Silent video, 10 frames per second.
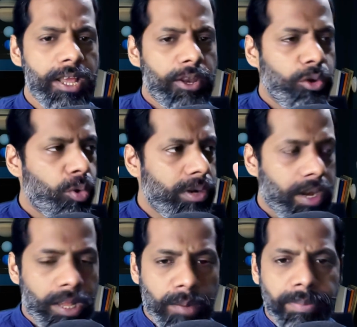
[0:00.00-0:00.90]
no
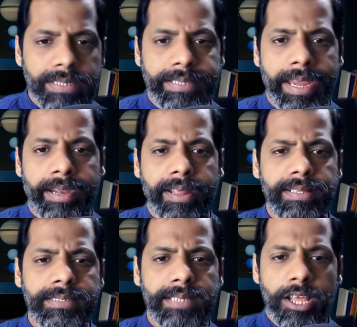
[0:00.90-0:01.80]
trigger-based
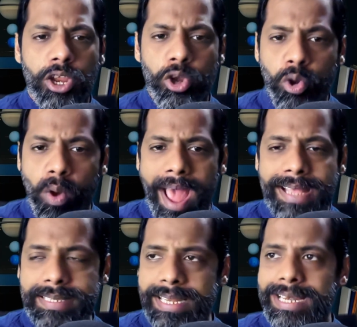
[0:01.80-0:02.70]
cadence, no
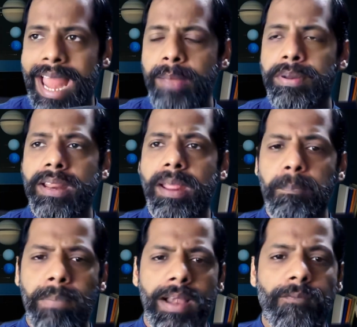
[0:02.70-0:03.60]
asset library
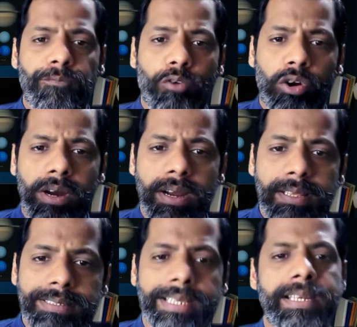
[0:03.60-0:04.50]
built for
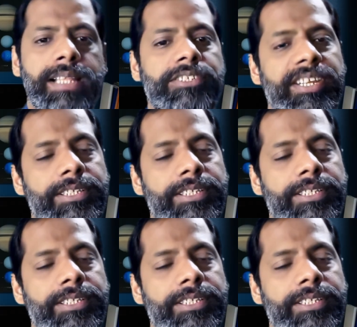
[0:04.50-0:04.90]
signal stage.